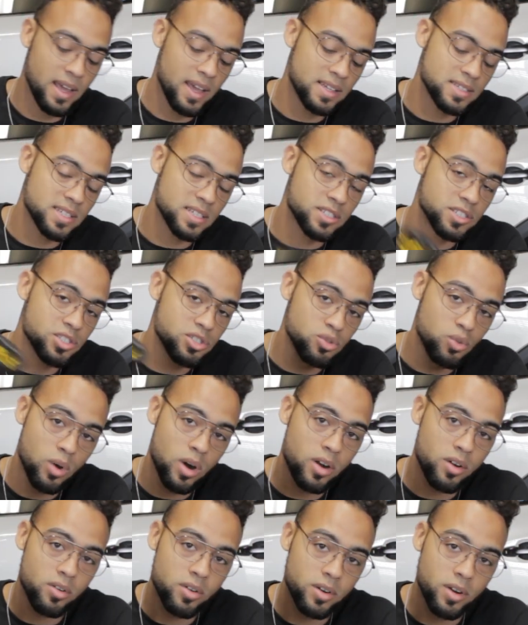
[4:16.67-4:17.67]
as a
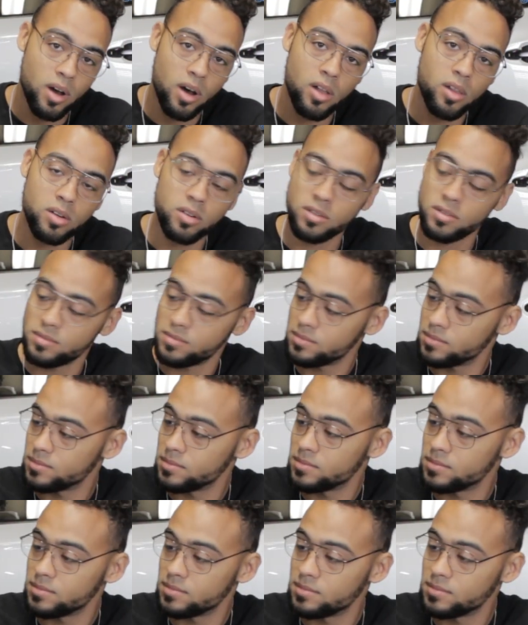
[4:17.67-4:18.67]
$200
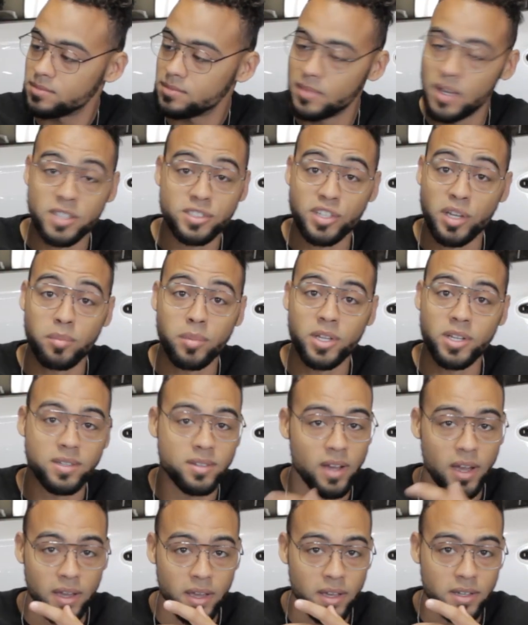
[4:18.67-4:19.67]
assembly,
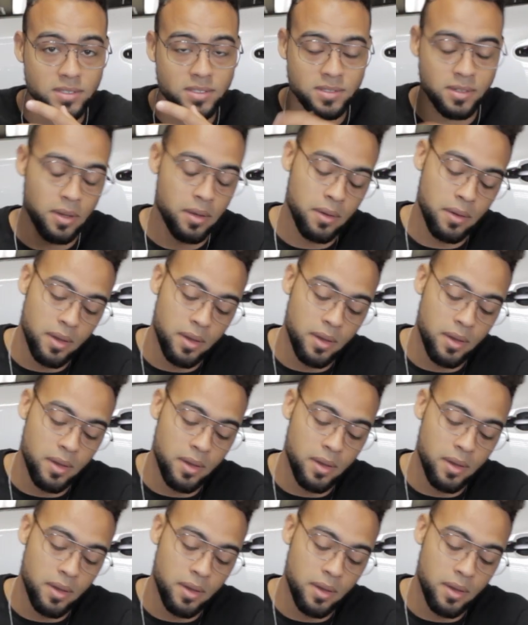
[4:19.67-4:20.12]
I guess.